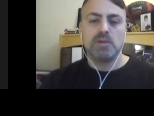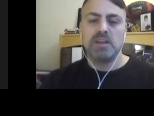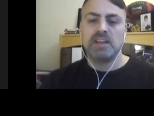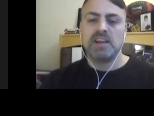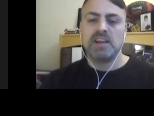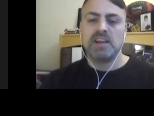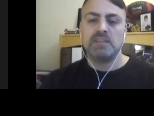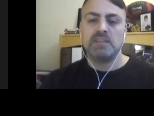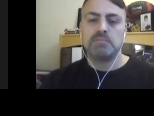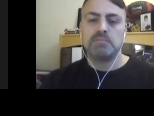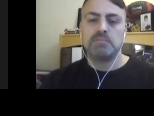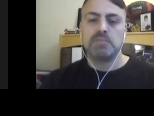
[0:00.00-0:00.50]

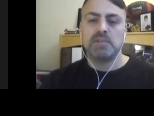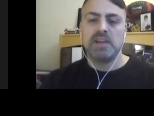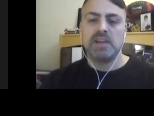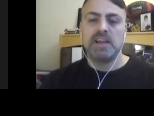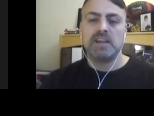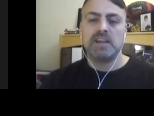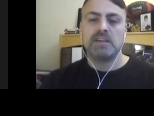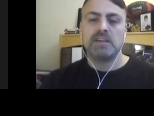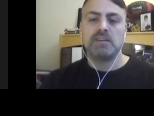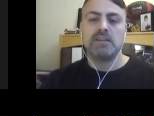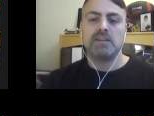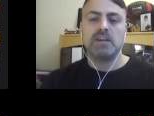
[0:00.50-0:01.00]
kind of
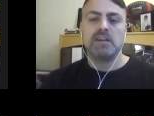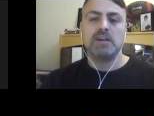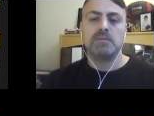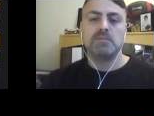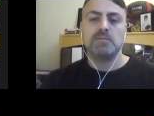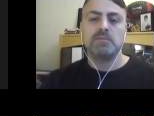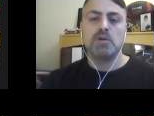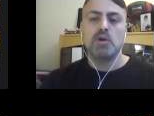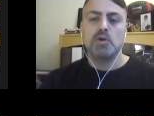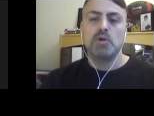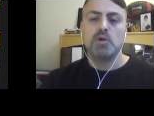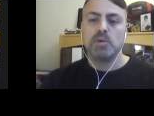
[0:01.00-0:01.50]
player,
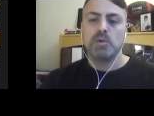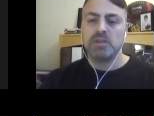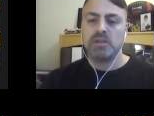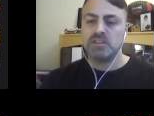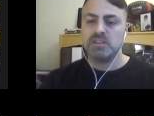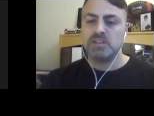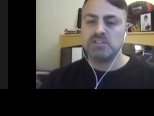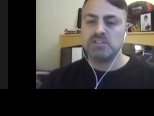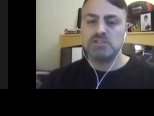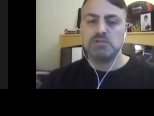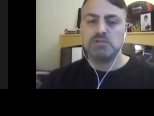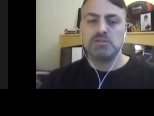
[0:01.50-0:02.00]
willing
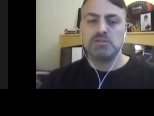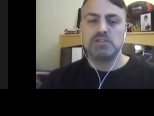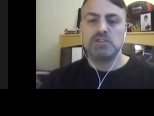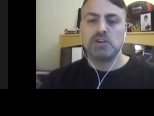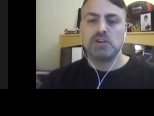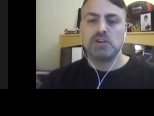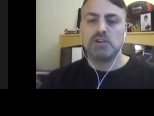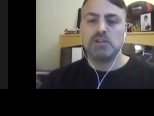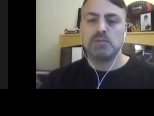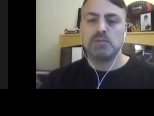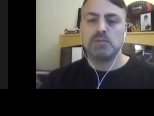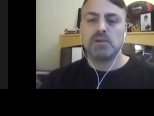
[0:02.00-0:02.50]
to do the
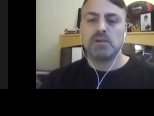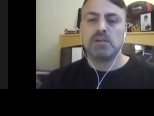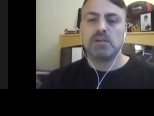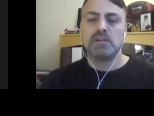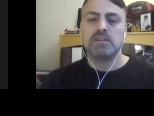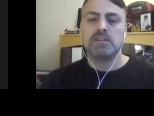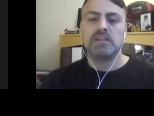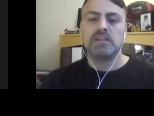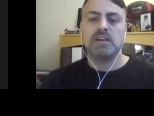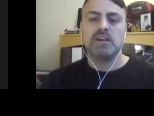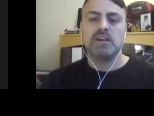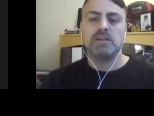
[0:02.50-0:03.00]
dirty
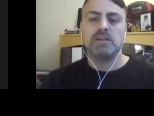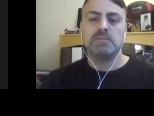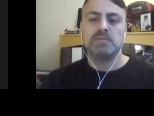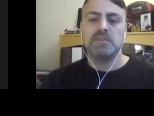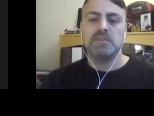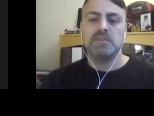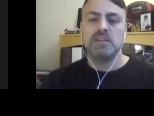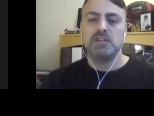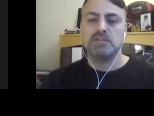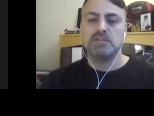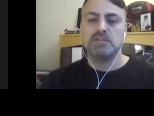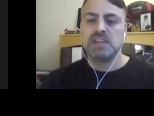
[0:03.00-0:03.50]
work,
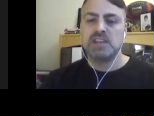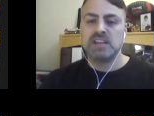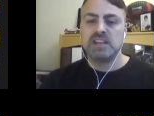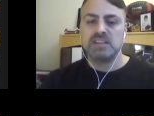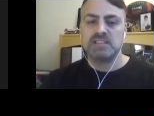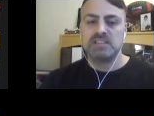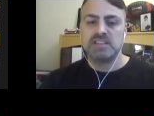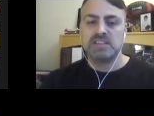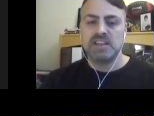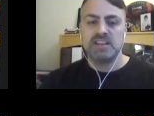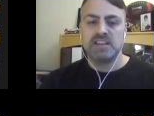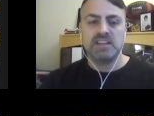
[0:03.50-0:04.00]

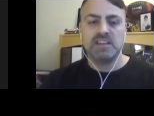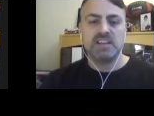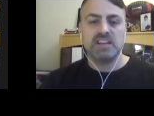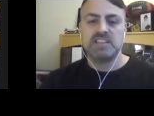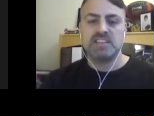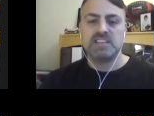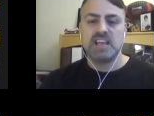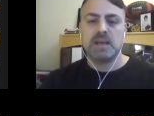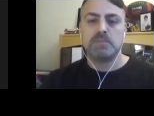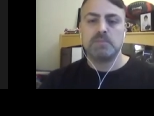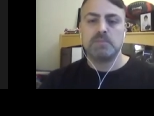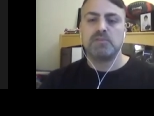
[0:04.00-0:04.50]
set an
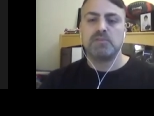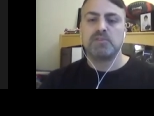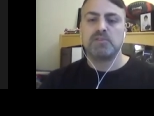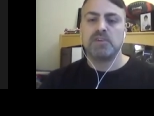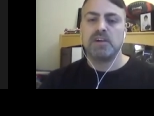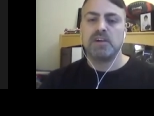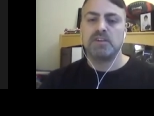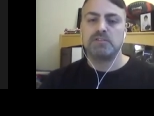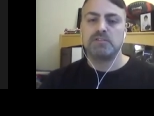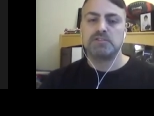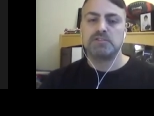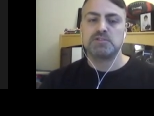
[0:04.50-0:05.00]
example for
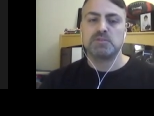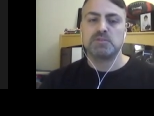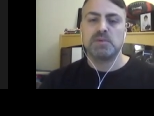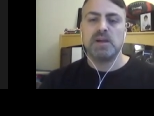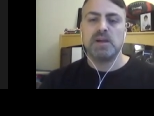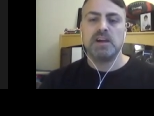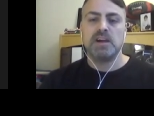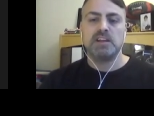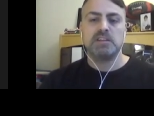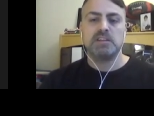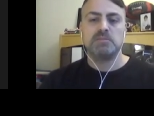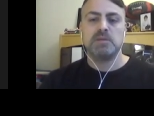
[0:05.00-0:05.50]
others
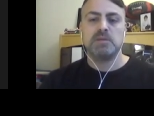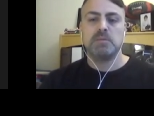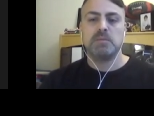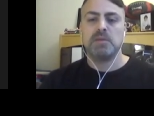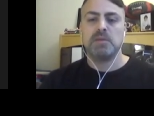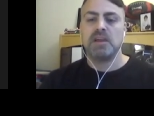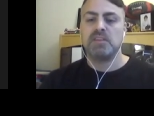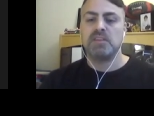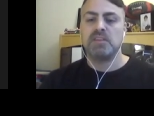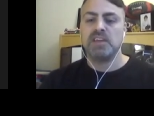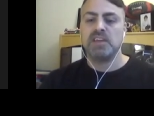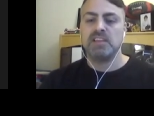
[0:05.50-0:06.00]
around him. I mean,
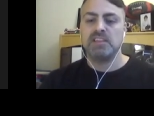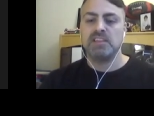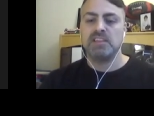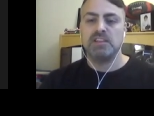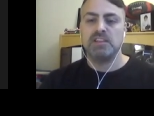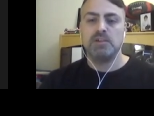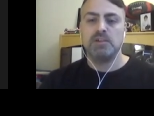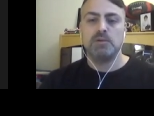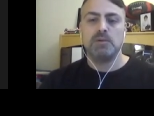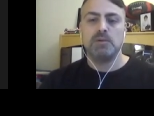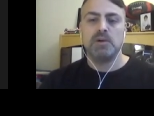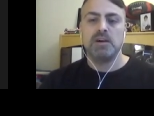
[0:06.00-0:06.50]
I think that
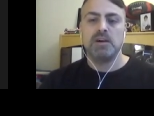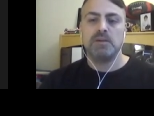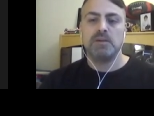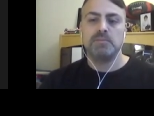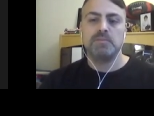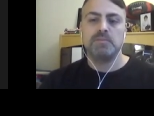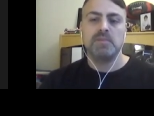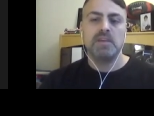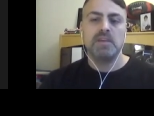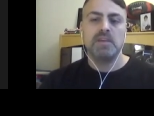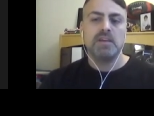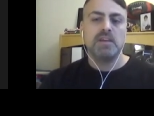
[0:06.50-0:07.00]

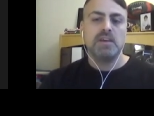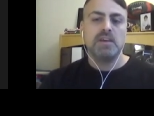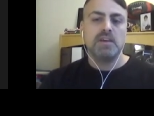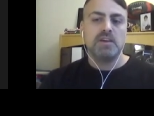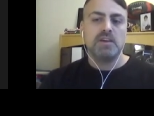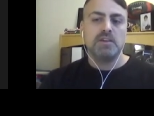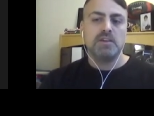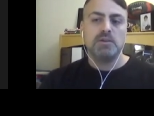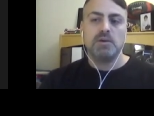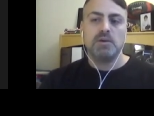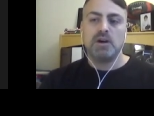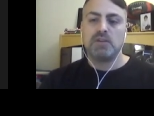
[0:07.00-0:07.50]

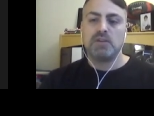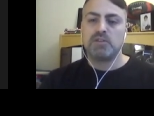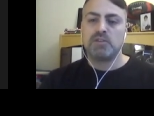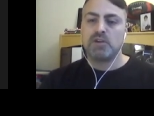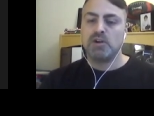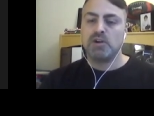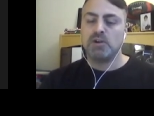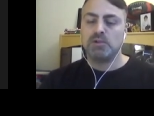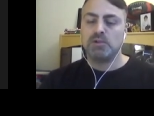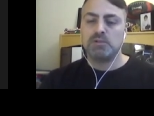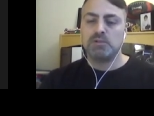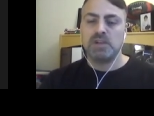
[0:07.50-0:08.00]
you offer a
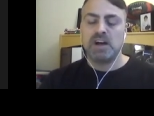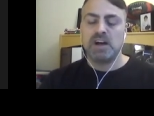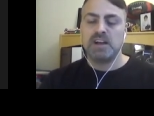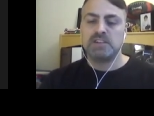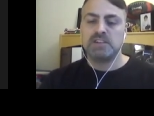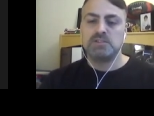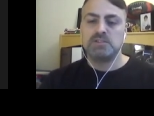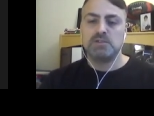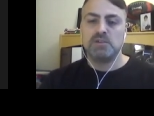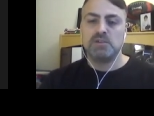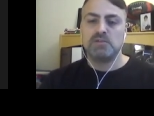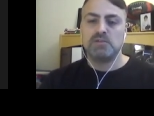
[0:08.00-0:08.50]
whole lot
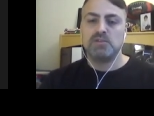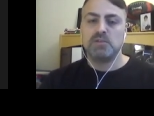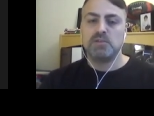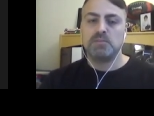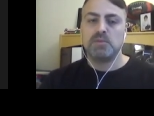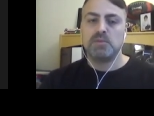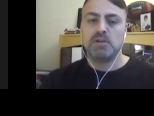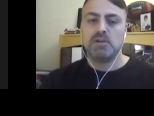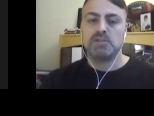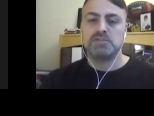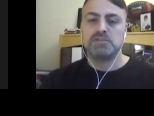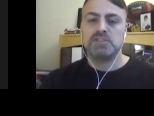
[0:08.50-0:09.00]
to a
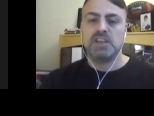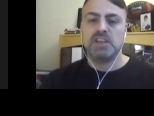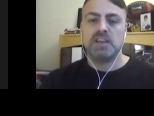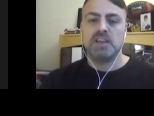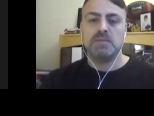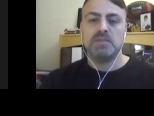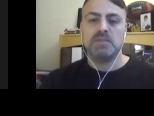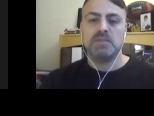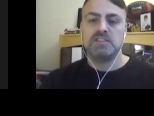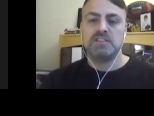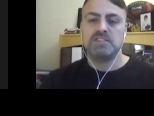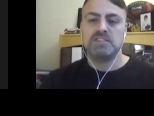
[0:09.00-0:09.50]
football team
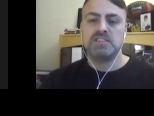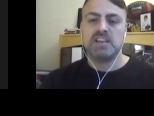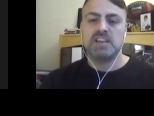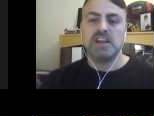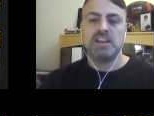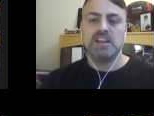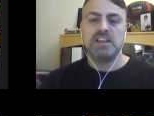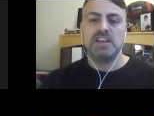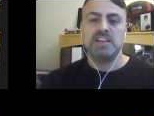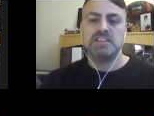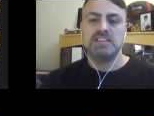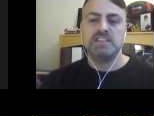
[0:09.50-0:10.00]
that just kind
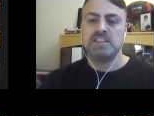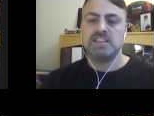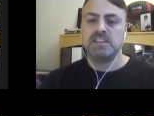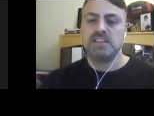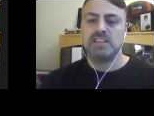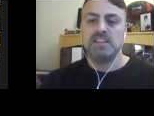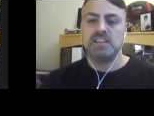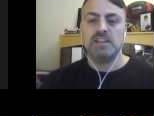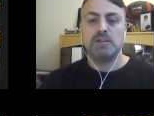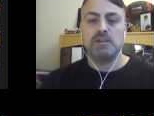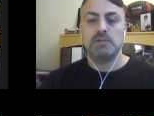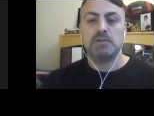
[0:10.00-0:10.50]
of needs to
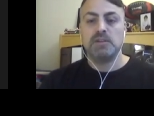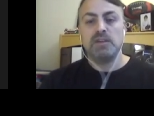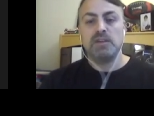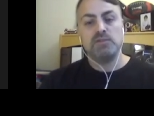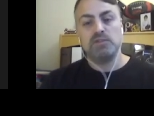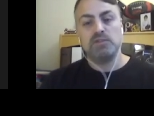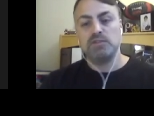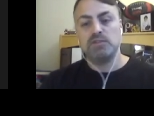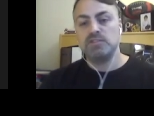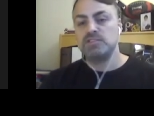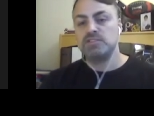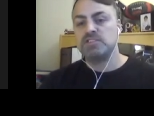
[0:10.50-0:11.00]
give
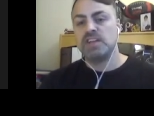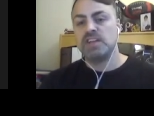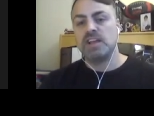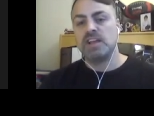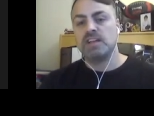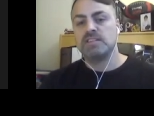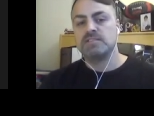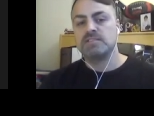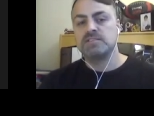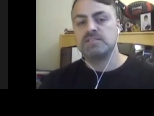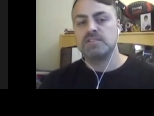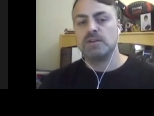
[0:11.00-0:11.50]
you the
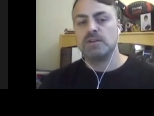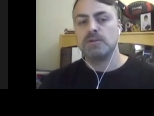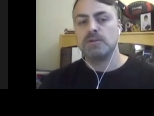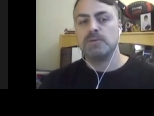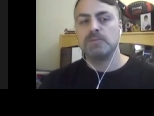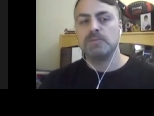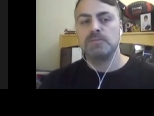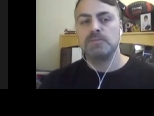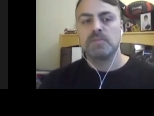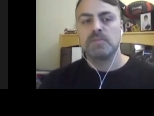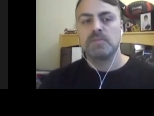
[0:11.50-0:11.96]
chance. So